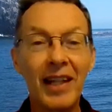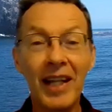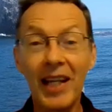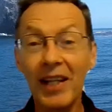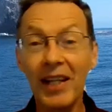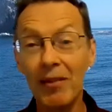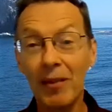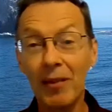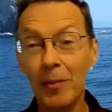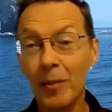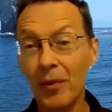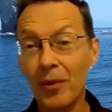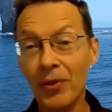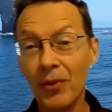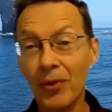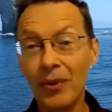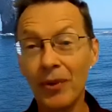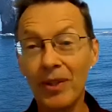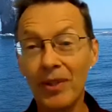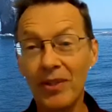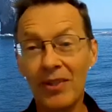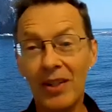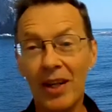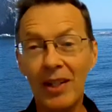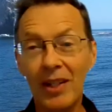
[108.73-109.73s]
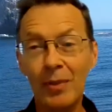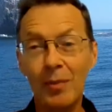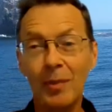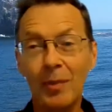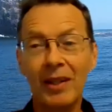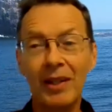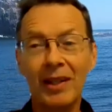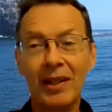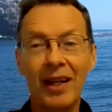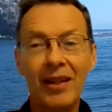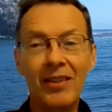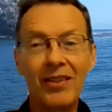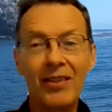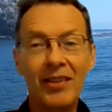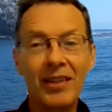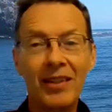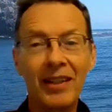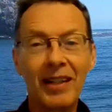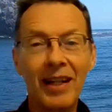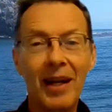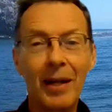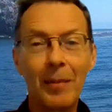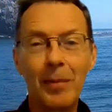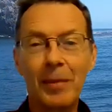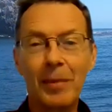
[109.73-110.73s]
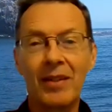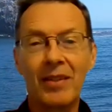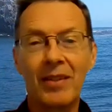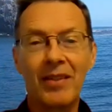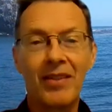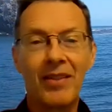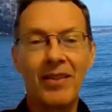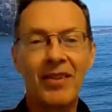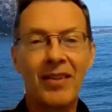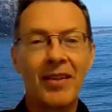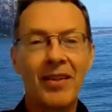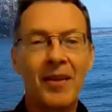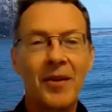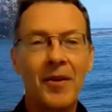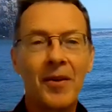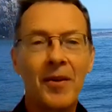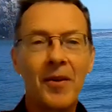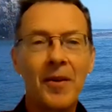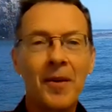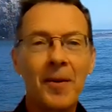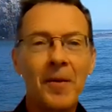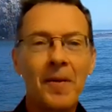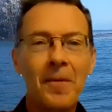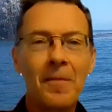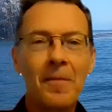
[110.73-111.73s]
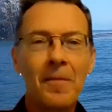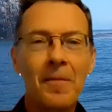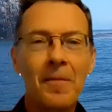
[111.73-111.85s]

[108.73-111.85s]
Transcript: even before the judgment actually happens.